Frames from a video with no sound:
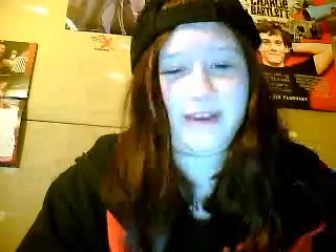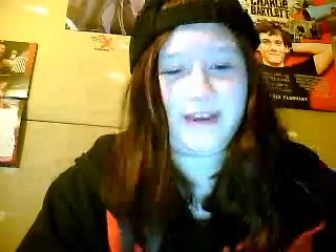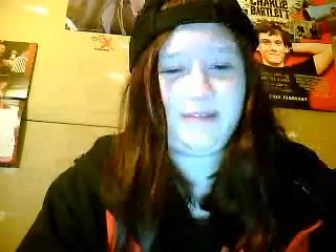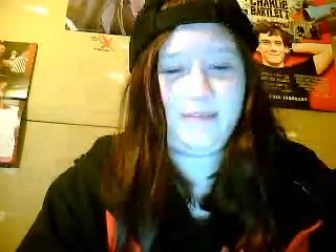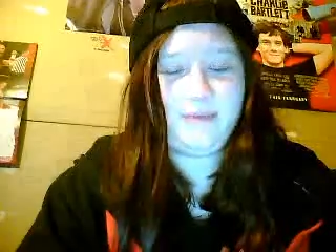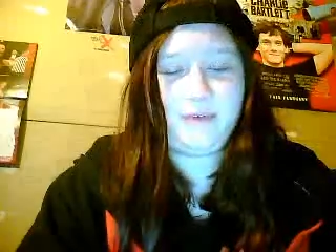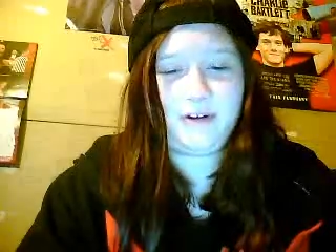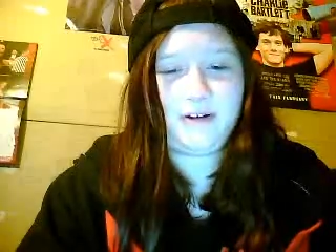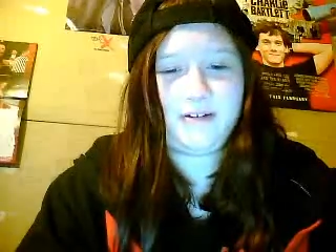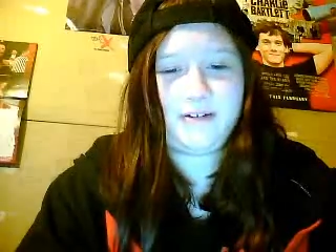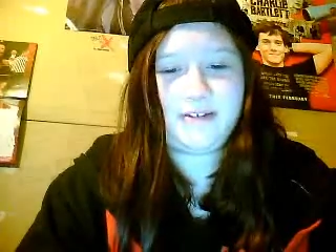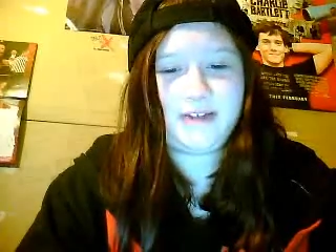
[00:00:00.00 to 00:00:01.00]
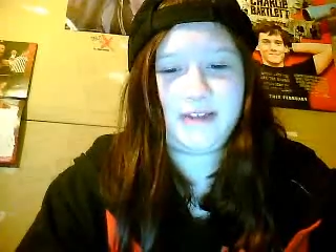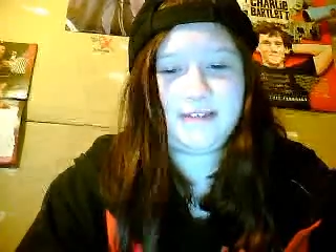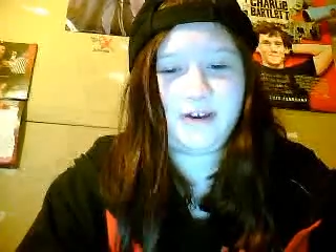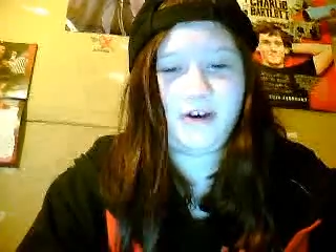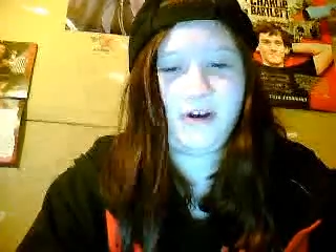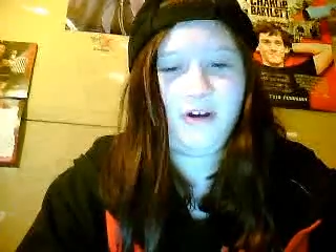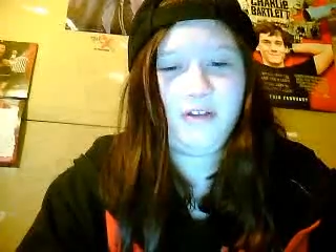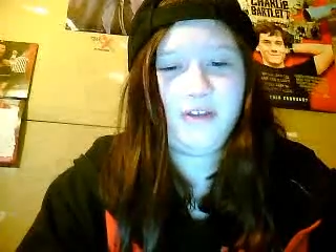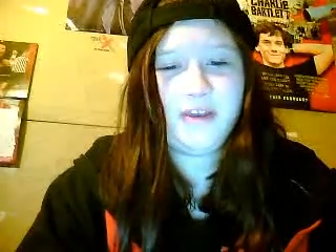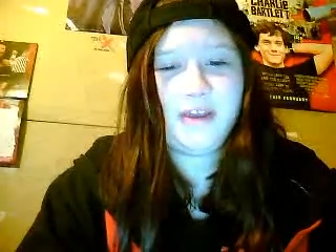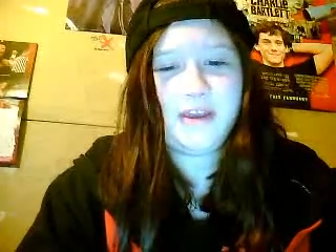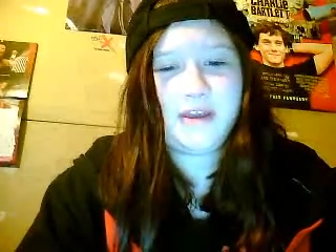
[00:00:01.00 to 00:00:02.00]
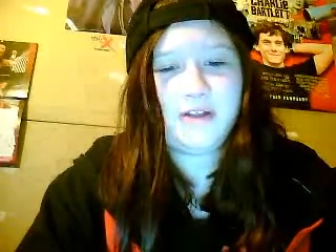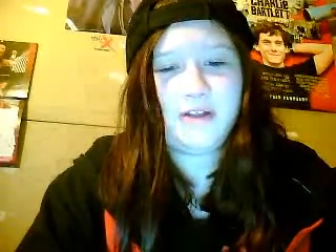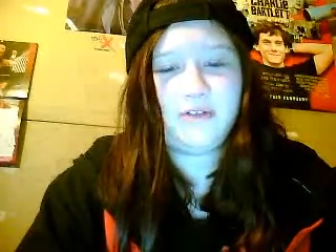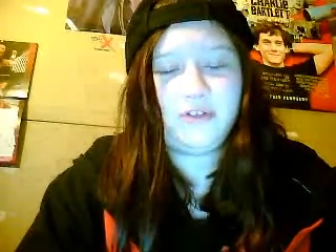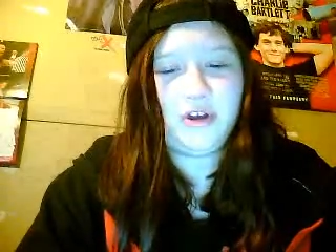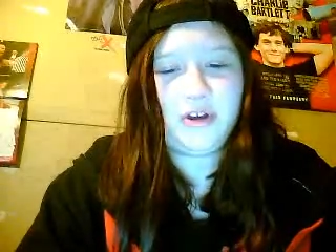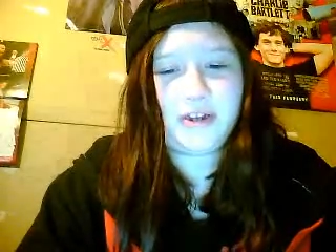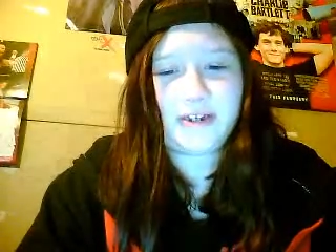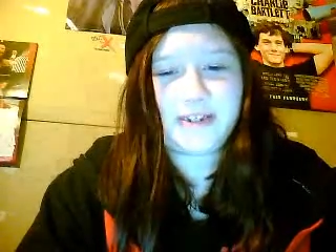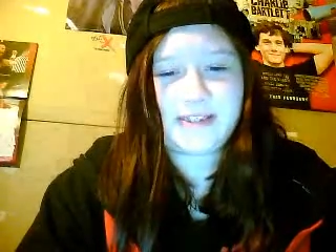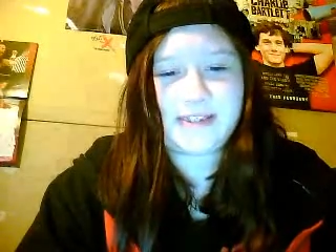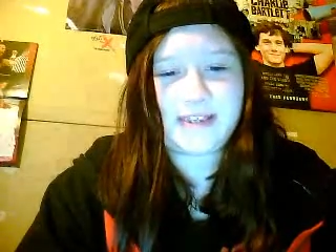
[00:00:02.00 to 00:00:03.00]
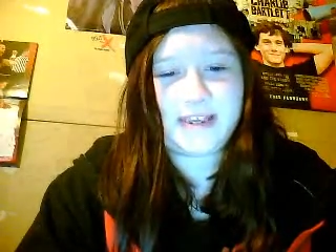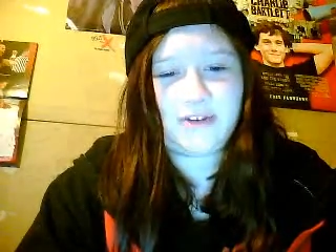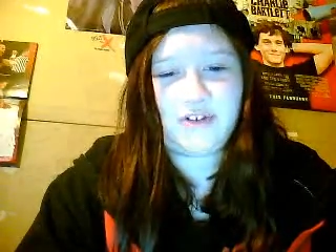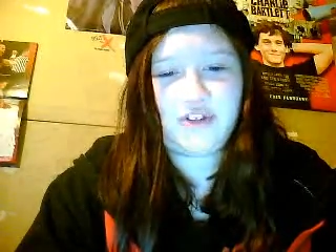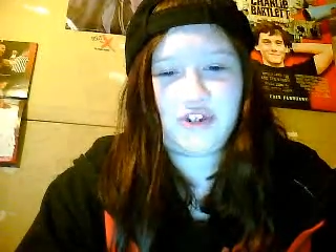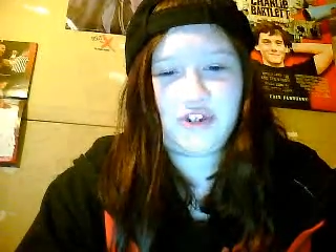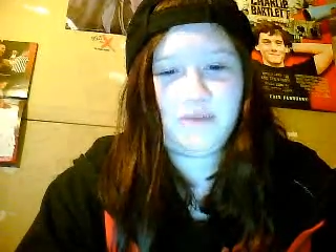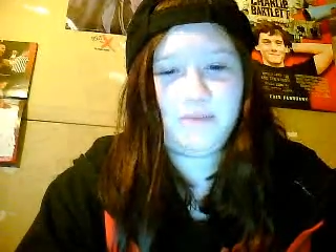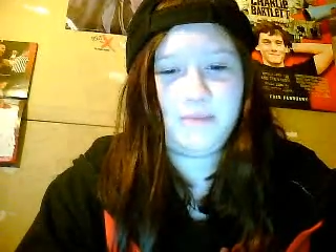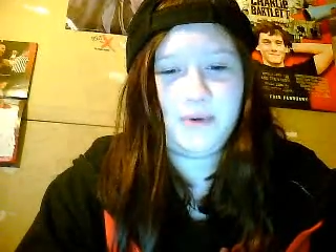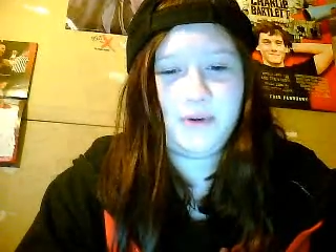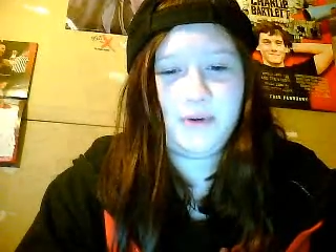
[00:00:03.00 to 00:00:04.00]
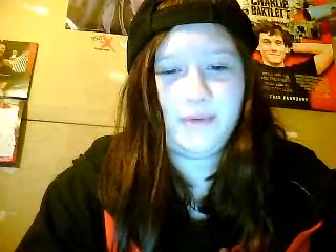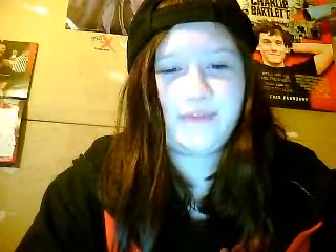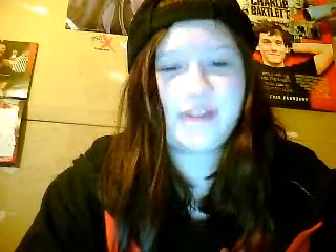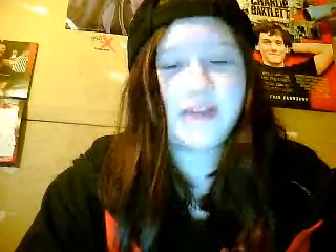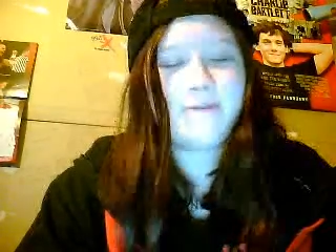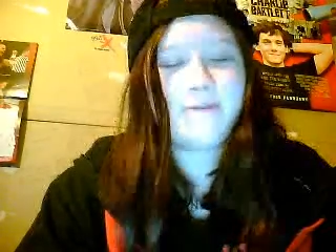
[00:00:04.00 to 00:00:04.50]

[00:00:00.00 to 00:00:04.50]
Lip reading: anymore. It's all looks and cute moves.